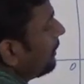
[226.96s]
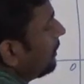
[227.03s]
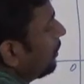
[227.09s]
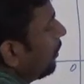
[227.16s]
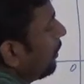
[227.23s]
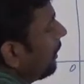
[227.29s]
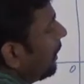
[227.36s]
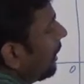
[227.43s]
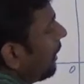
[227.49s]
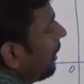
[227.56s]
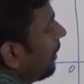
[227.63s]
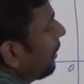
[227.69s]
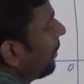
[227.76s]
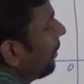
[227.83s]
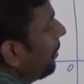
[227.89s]

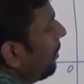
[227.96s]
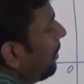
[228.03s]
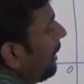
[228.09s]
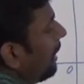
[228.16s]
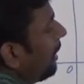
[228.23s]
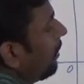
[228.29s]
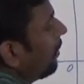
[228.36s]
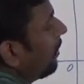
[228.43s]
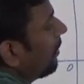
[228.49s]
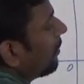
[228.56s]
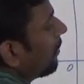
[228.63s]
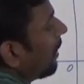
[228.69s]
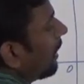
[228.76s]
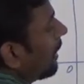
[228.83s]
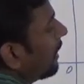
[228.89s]
union b to
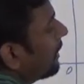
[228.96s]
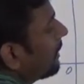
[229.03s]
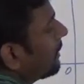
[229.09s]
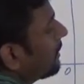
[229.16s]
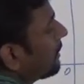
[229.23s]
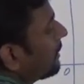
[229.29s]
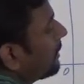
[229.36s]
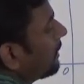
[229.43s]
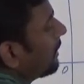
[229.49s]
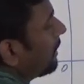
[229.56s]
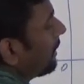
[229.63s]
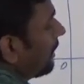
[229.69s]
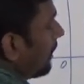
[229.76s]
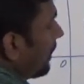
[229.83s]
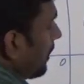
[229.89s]
infinite,
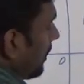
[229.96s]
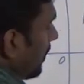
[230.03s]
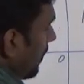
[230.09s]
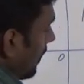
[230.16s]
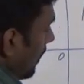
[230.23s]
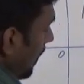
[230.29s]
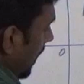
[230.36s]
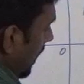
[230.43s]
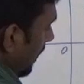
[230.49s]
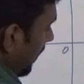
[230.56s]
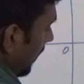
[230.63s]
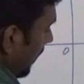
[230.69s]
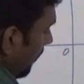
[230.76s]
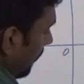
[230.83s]
and